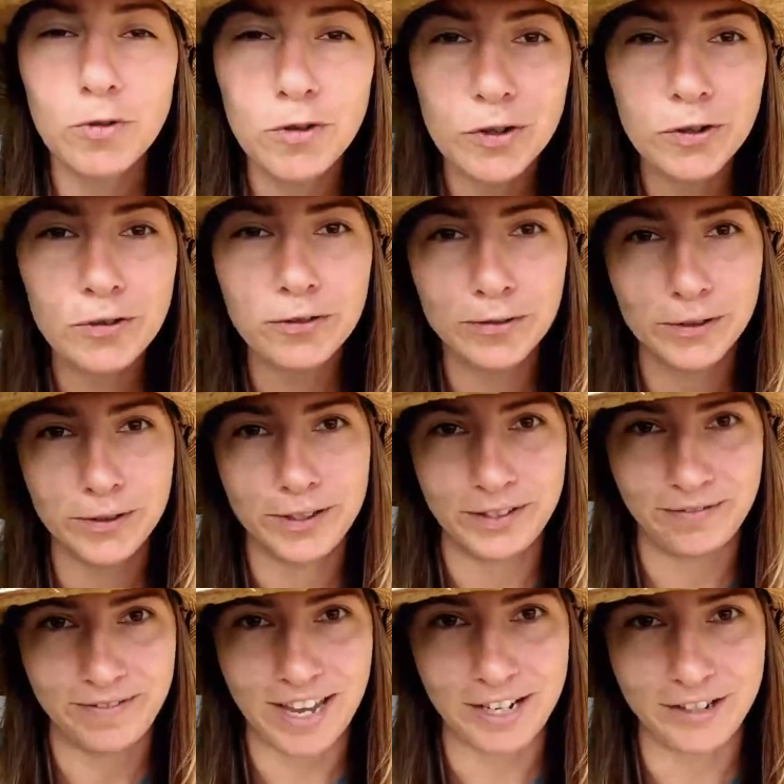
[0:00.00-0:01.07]
new fruits
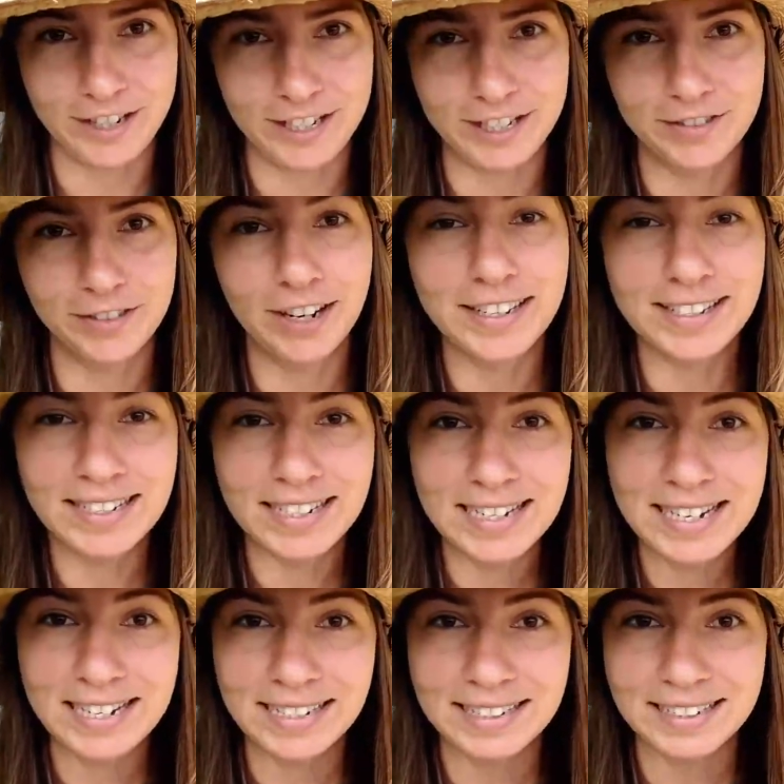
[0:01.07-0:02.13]
and veggies for us to
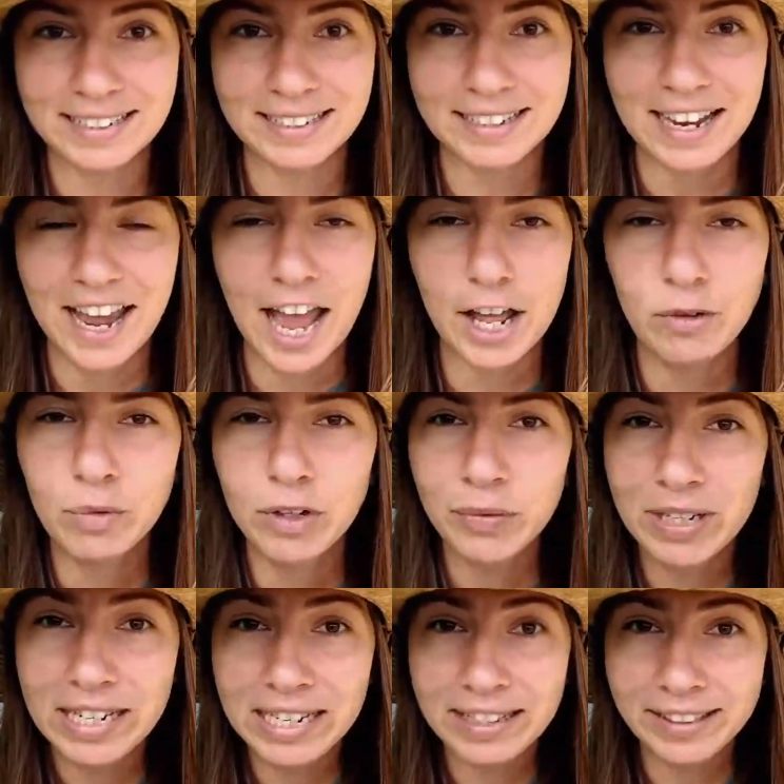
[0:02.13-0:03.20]
eat. And when we
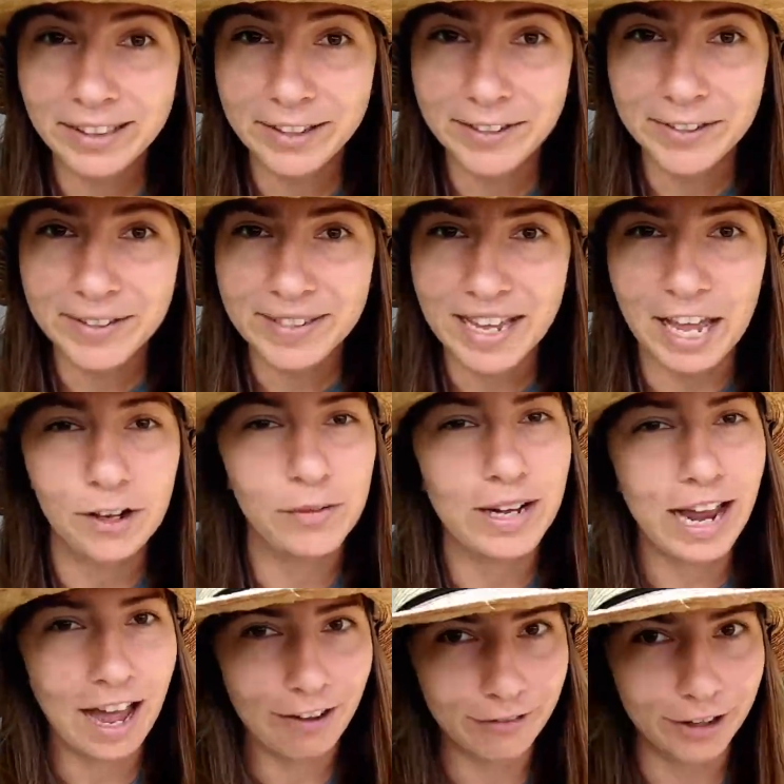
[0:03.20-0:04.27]
eat those and we
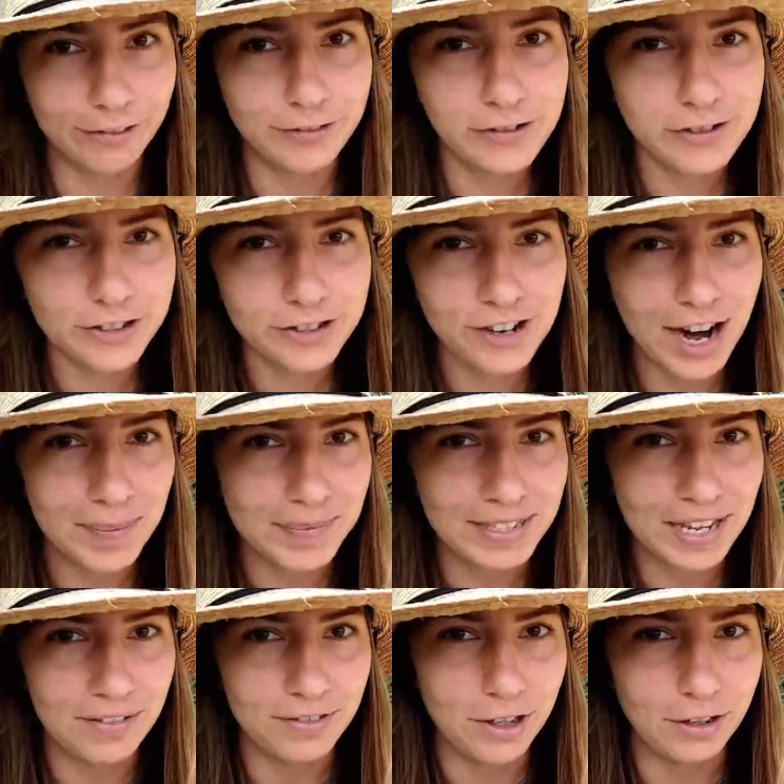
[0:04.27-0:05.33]
have our food scraps
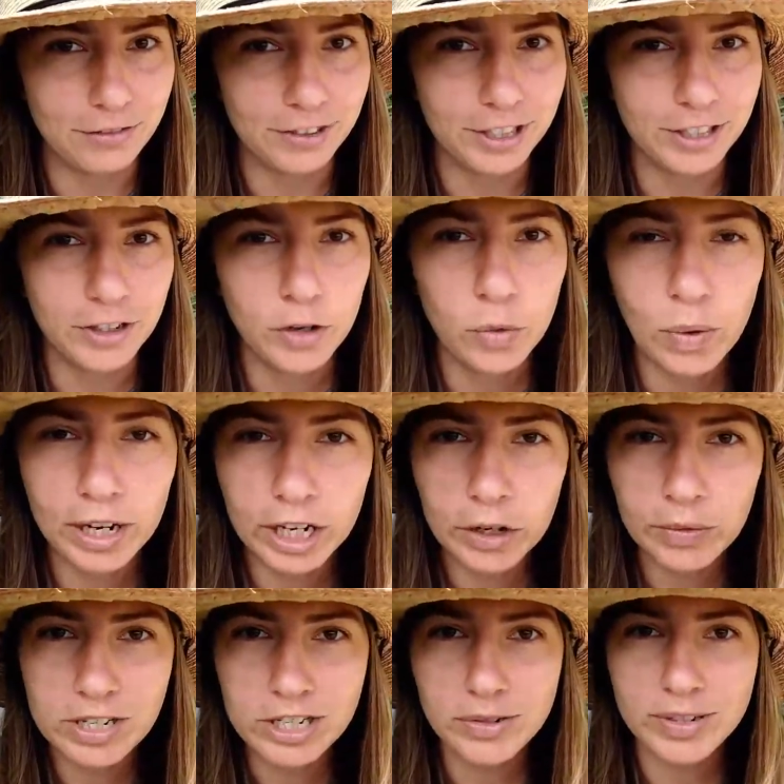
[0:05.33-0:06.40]
left over, what
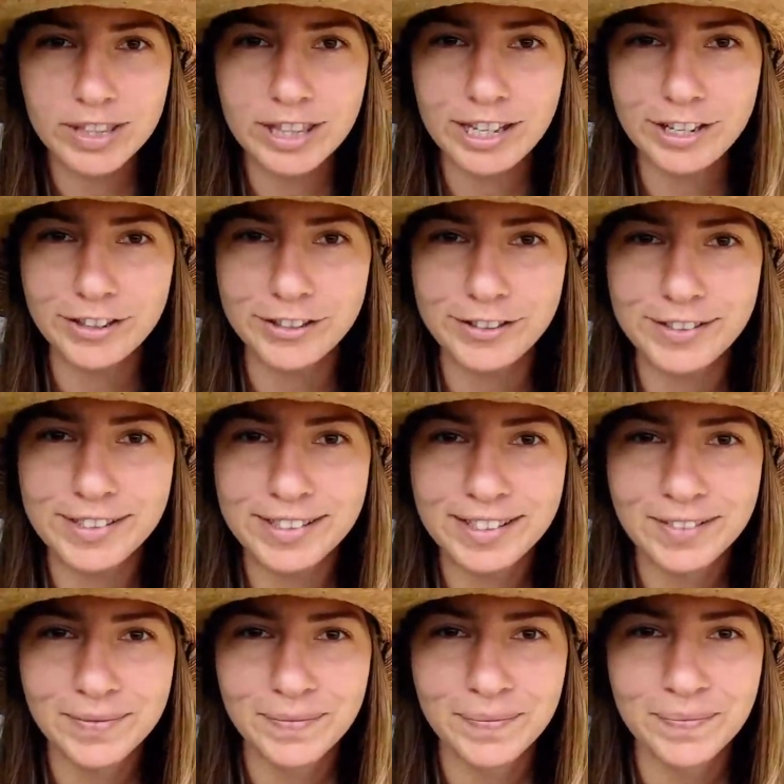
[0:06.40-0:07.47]
can we do with those?
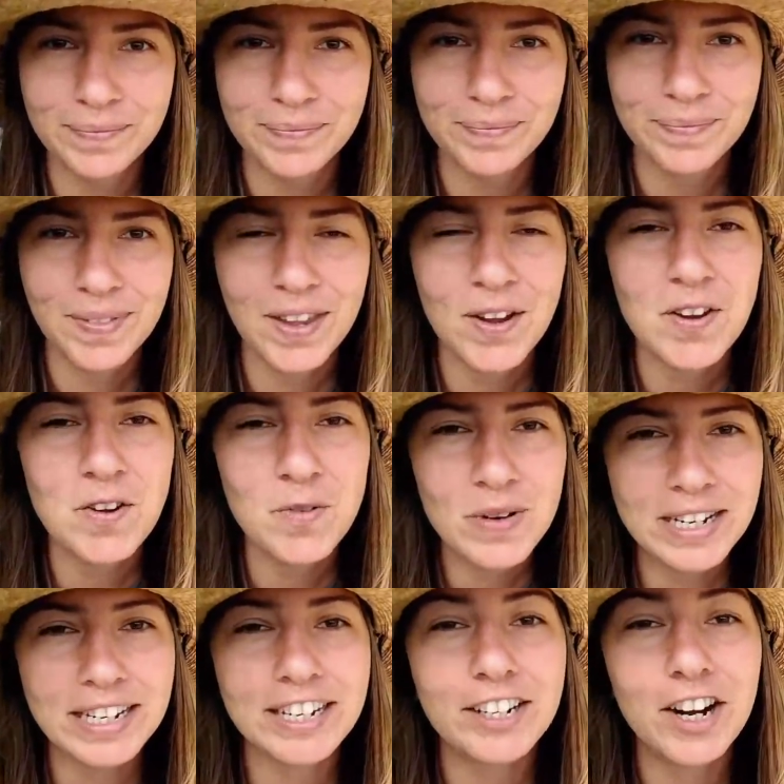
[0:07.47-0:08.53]
We
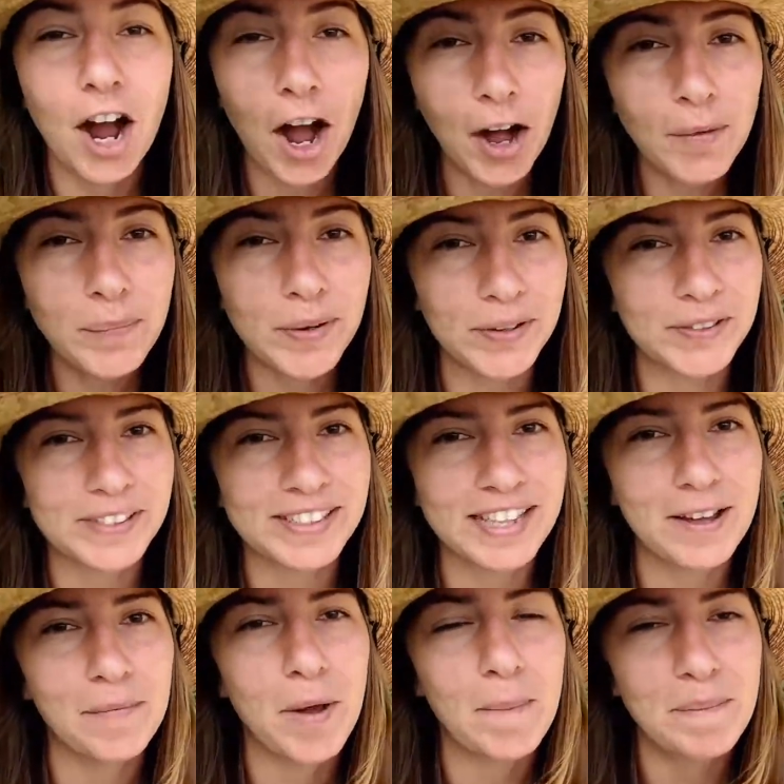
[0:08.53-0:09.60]
can compost
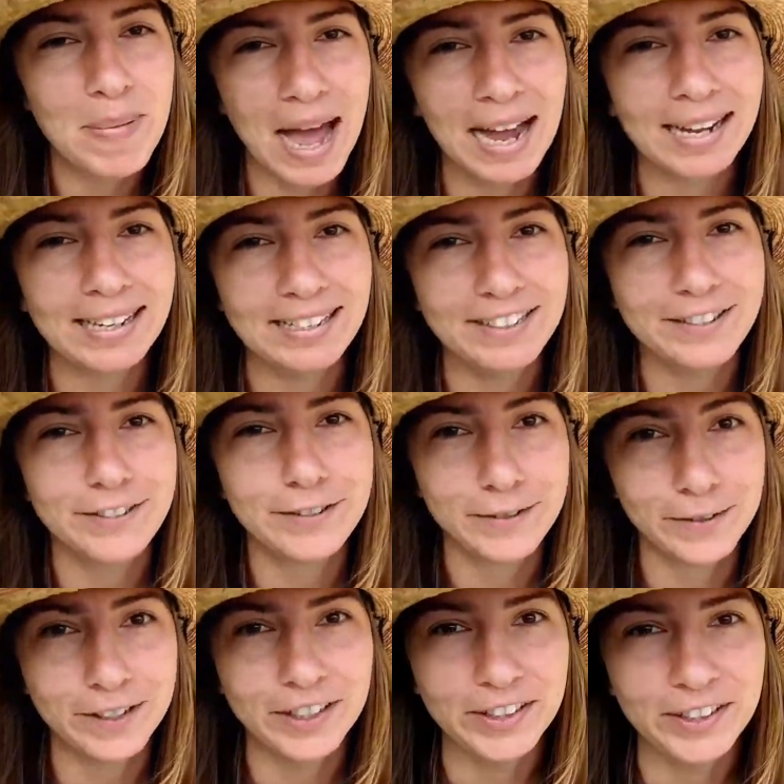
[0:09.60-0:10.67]
them back into
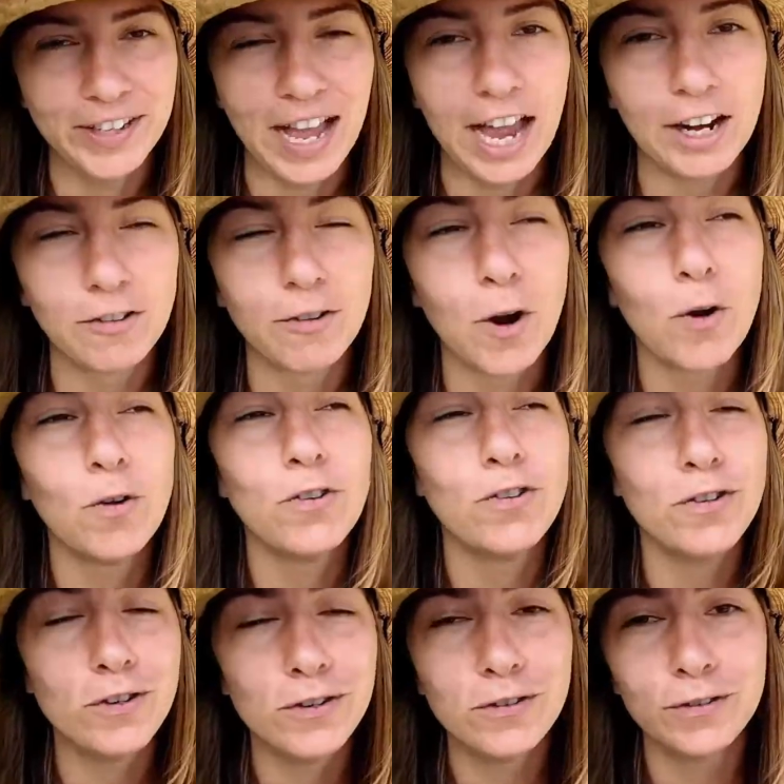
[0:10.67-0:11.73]
soil and grow
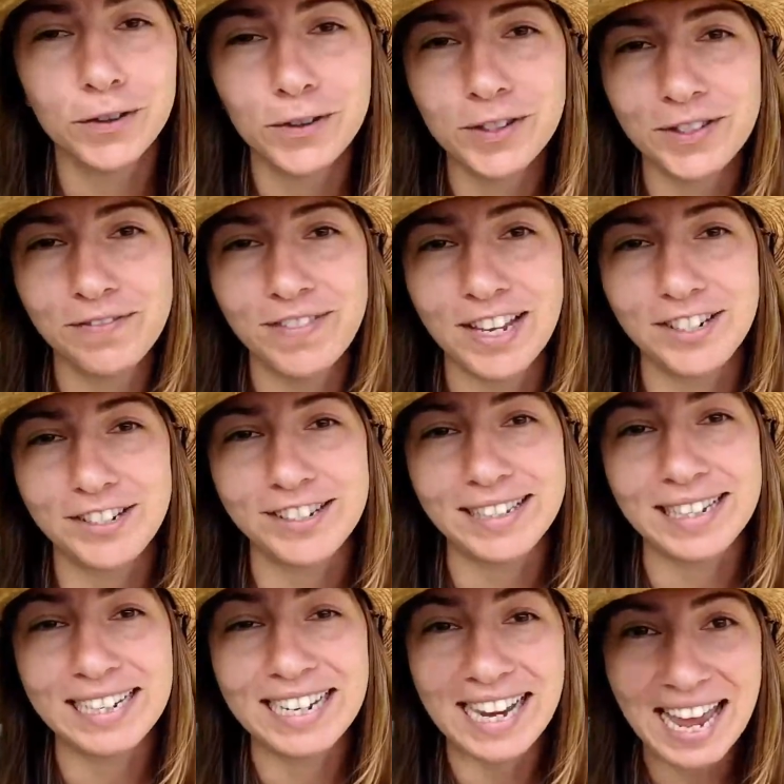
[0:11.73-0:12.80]
new fruits and veggies
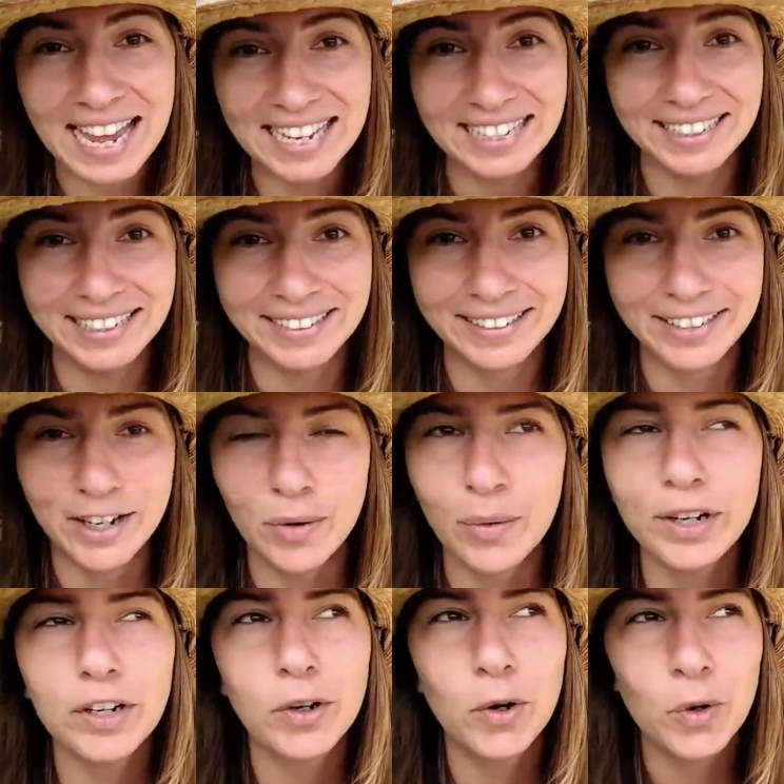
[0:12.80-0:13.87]
again.
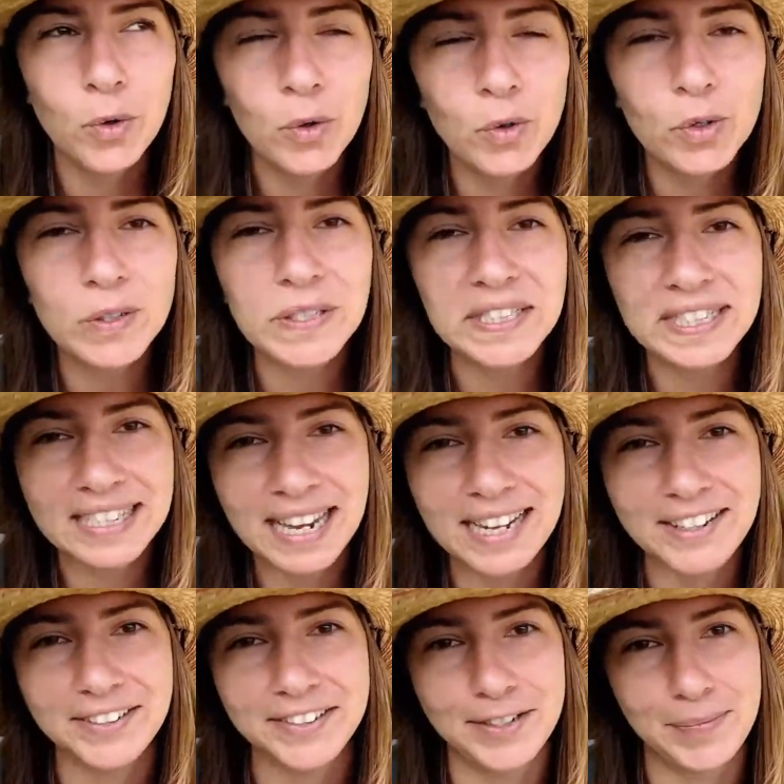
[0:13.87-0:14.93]
What a cool
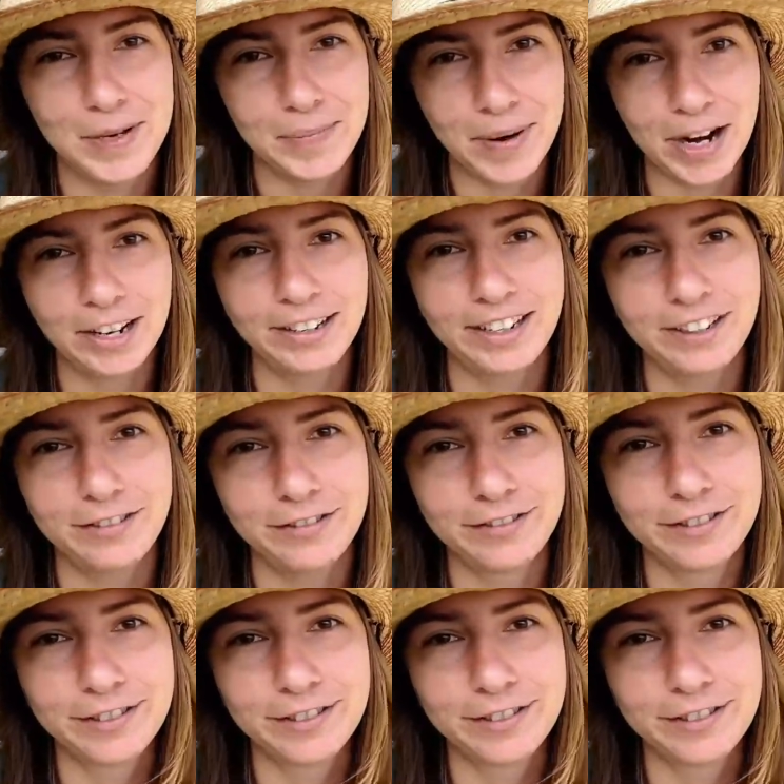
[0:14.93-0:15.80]
cycle to be part of.